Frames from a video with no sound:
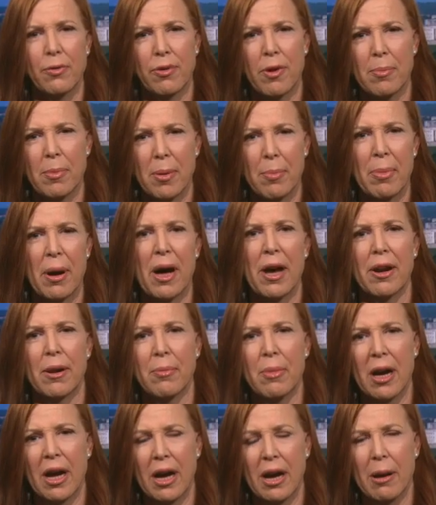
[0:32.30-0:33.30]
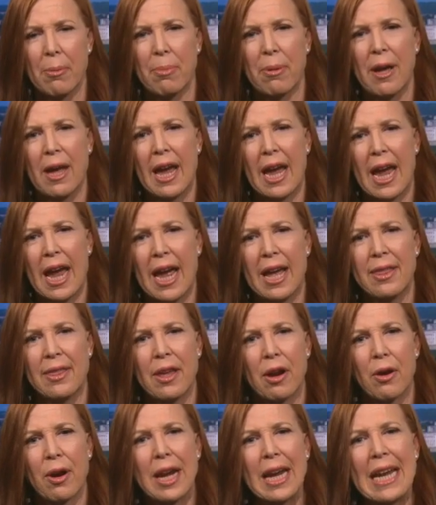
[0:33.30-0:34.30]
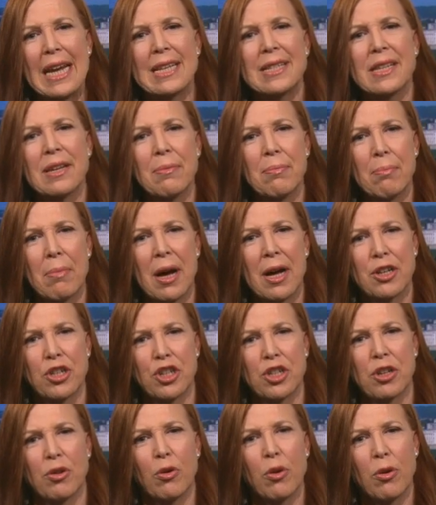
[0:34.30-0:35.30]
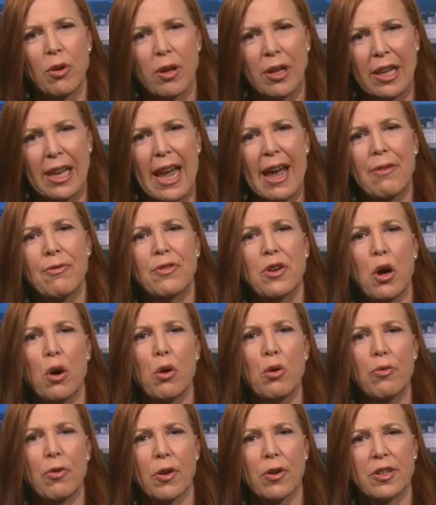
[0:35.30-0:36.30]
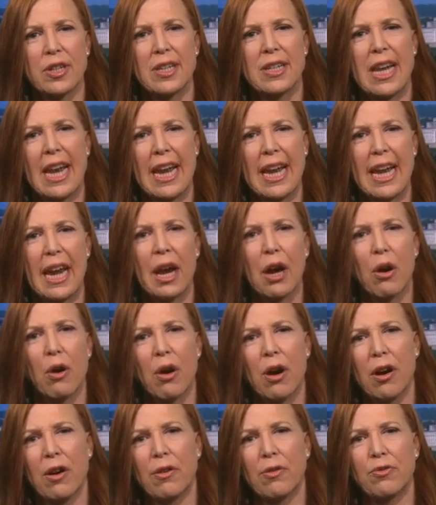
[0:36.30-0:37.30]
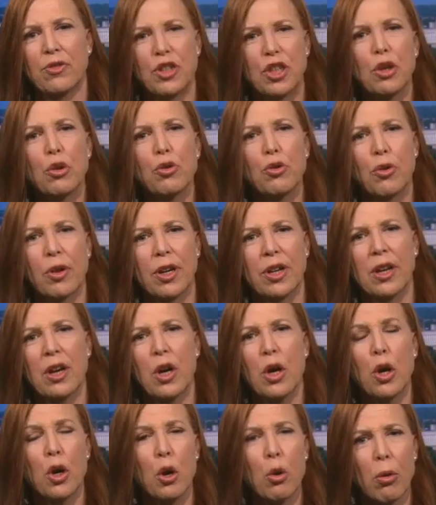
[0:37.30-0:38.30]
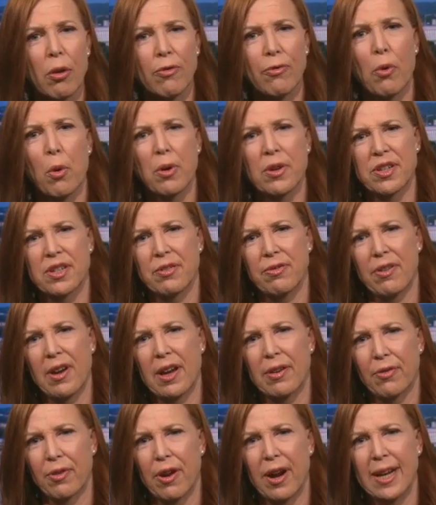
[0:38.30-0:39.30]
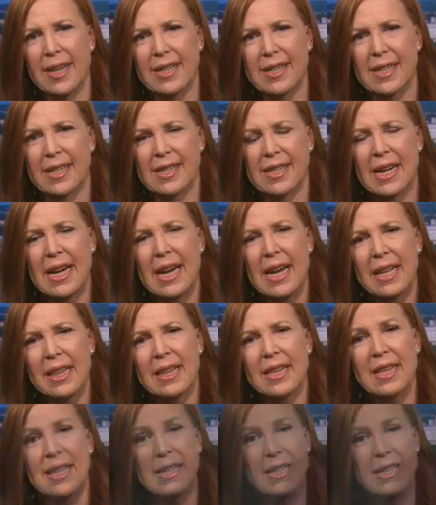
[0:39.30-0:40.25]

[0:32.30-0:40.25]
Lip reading: from the bottom up, and there isn't much left over to take care of children who were forced to fight for ISIS. The